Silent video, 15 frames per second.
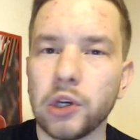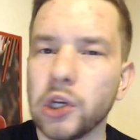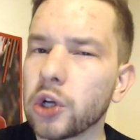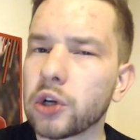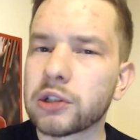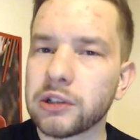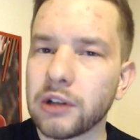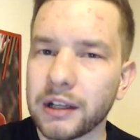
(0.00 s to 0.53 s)

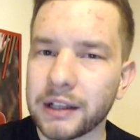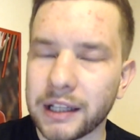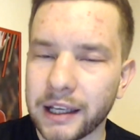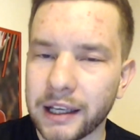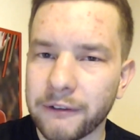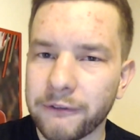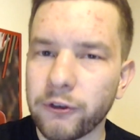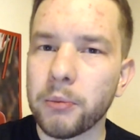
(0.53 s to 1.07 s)
Looks like
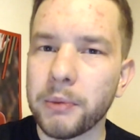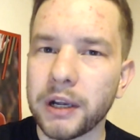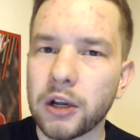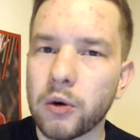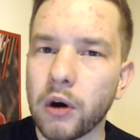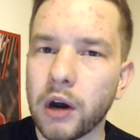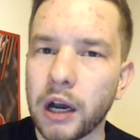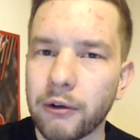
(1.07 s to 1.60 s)
they're forming
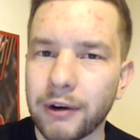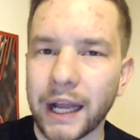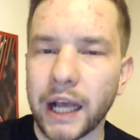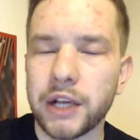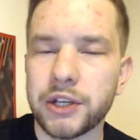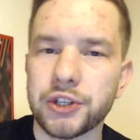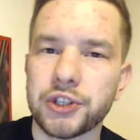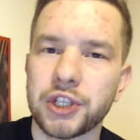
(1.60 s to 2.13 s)
quite a
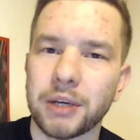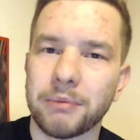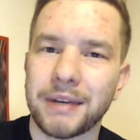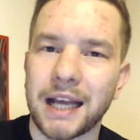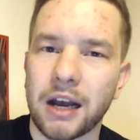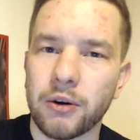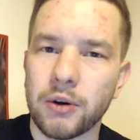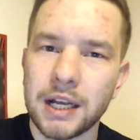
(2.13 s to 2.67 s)
relationship
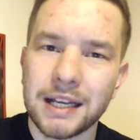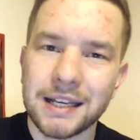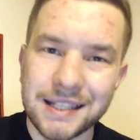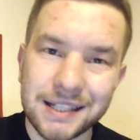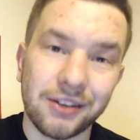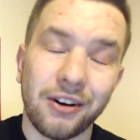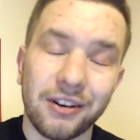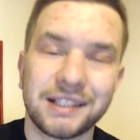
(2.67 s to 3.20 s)
now,
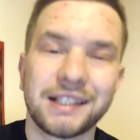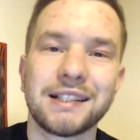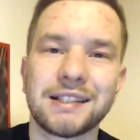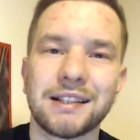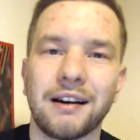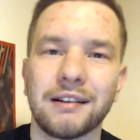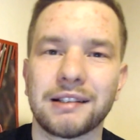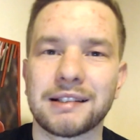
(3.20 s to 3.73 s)
starting
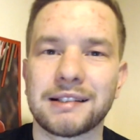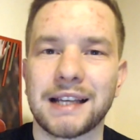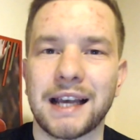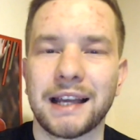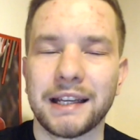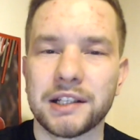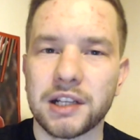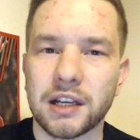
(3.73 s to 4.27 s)
to
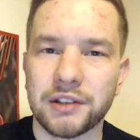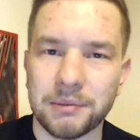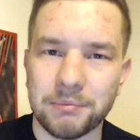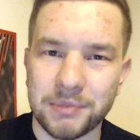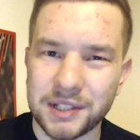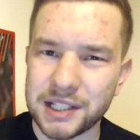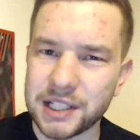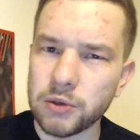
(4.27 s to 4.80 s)
understand each other,
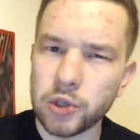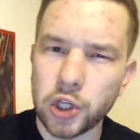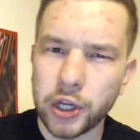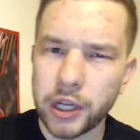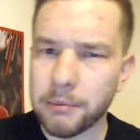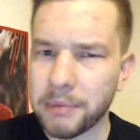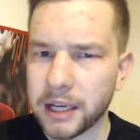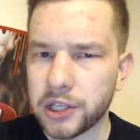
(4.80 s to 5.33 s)
but still
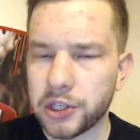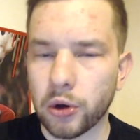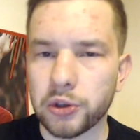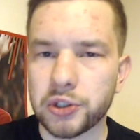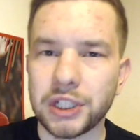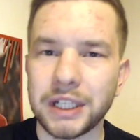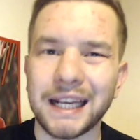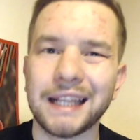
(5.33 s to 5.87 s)
looking a bit
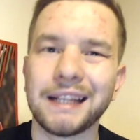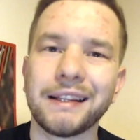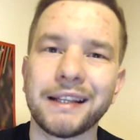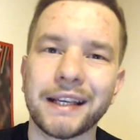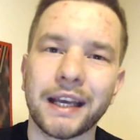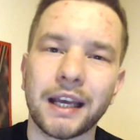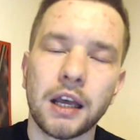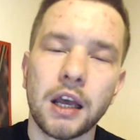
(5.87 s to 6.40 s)
dodgy in the
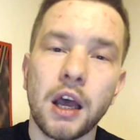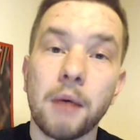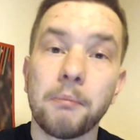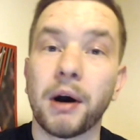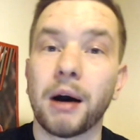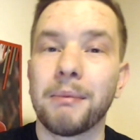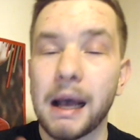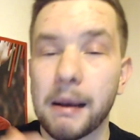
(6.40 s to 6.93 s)
air.
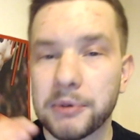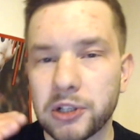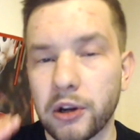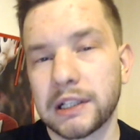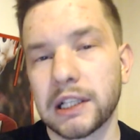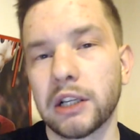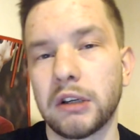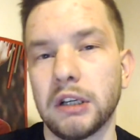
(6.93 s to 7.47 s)
But I'm absolutely
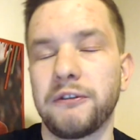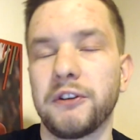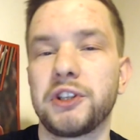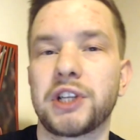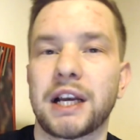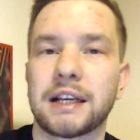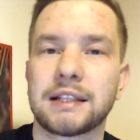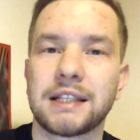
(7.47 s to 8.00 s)
delighted for
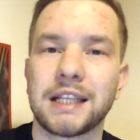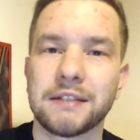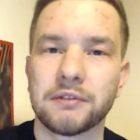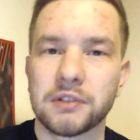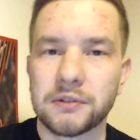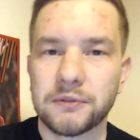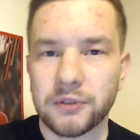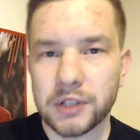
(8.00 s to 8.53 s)
Jack
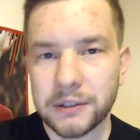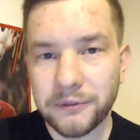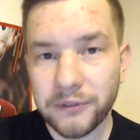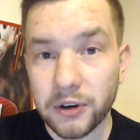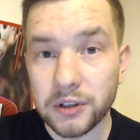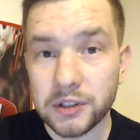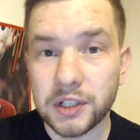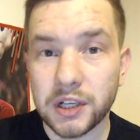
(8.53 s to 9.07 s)
Stephens for his
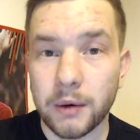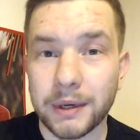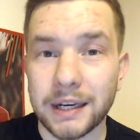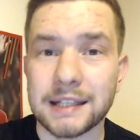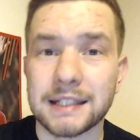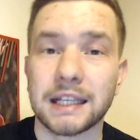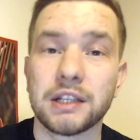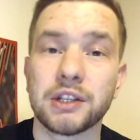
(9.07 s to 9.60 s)
first goal in
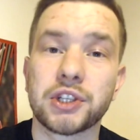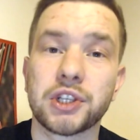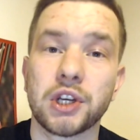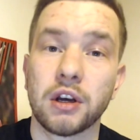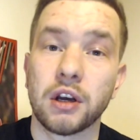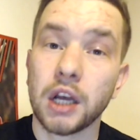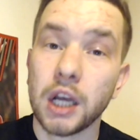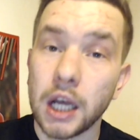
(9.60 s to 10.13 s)
his Saints
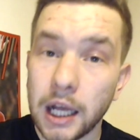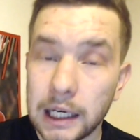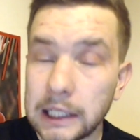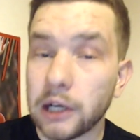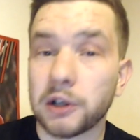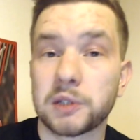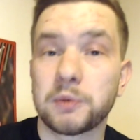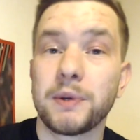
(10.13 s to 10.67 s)
shirt
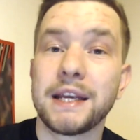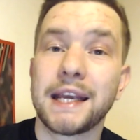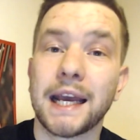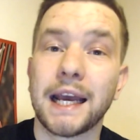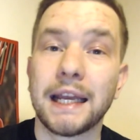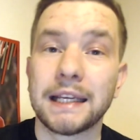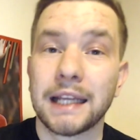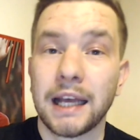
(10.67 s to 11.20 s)
last
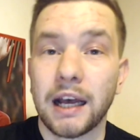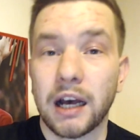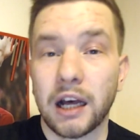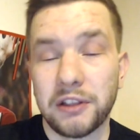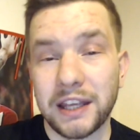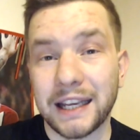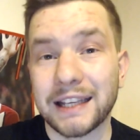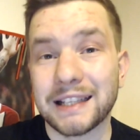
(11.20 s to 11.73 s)
weekend. I
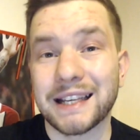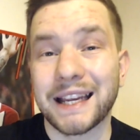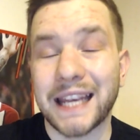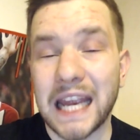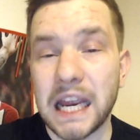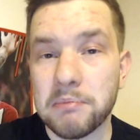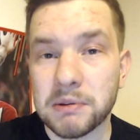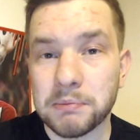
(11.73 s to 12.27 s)
think he's going to
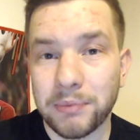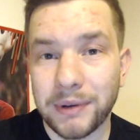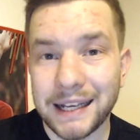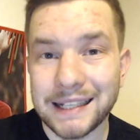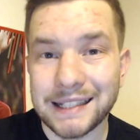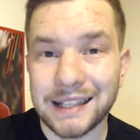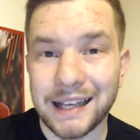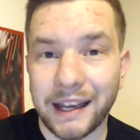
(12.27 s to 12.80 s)
keep his
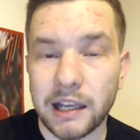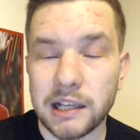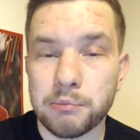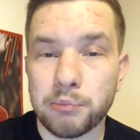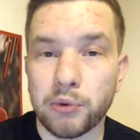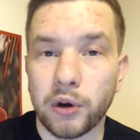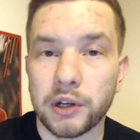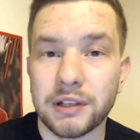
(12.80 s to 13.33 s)
place against
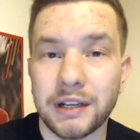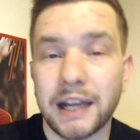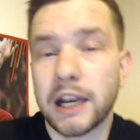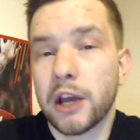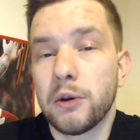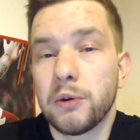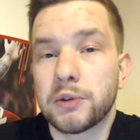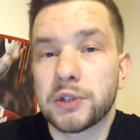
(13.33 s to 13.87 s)
Brighton. And
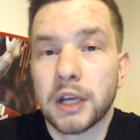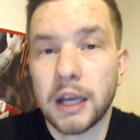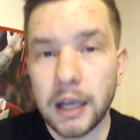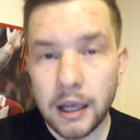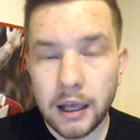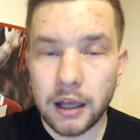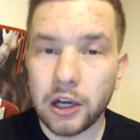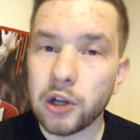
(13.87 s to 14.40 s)
Hood,
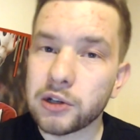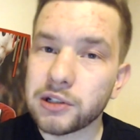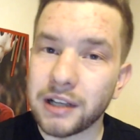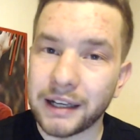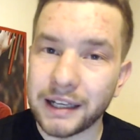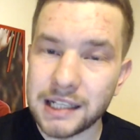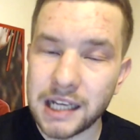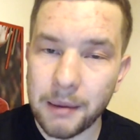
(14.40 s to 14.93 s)
it looks like
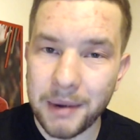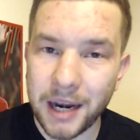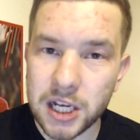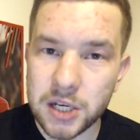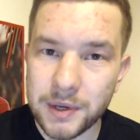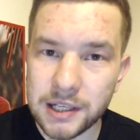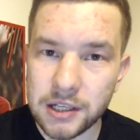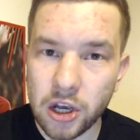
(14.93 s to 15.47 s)
he's coming
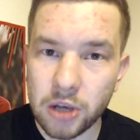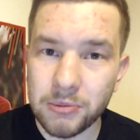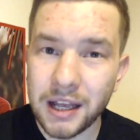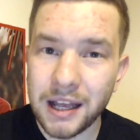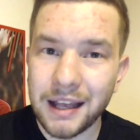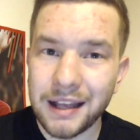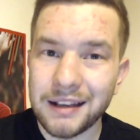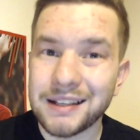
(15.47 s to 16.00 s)
into his own,
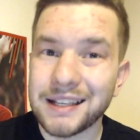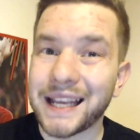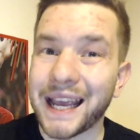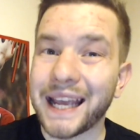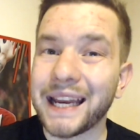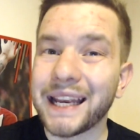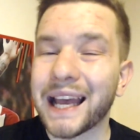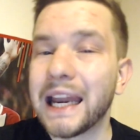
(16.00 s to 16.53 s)

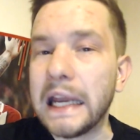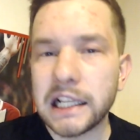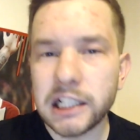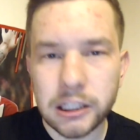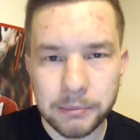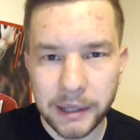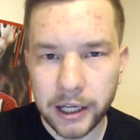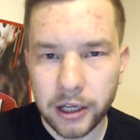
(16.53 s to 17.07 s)
gaining a
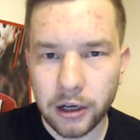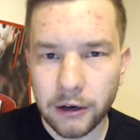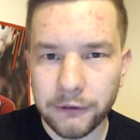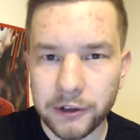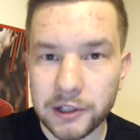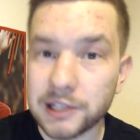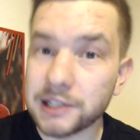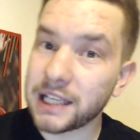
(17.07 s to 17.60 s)
little bit of
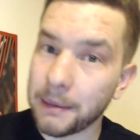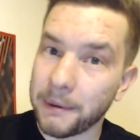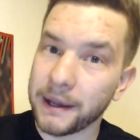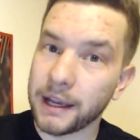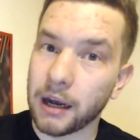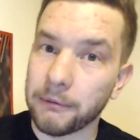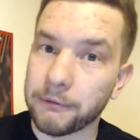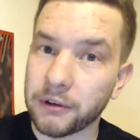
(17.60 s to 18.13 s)
confidence, stepping
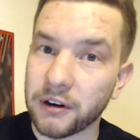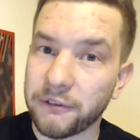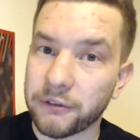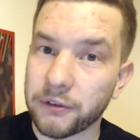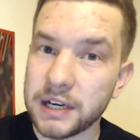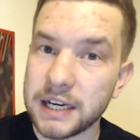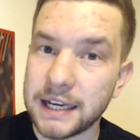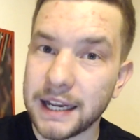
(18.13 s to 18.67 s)
up for a
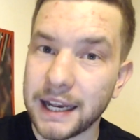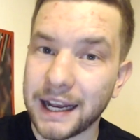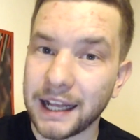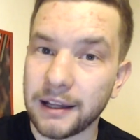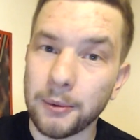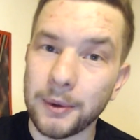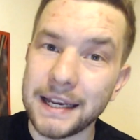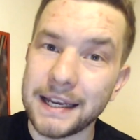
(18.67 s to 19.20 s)
free kick at
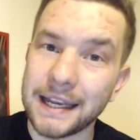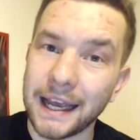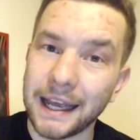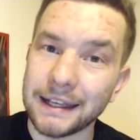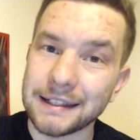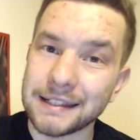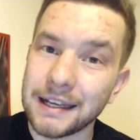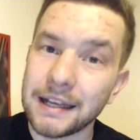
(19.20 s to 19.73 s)
the
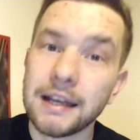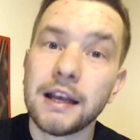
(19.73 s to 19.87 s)
weekend.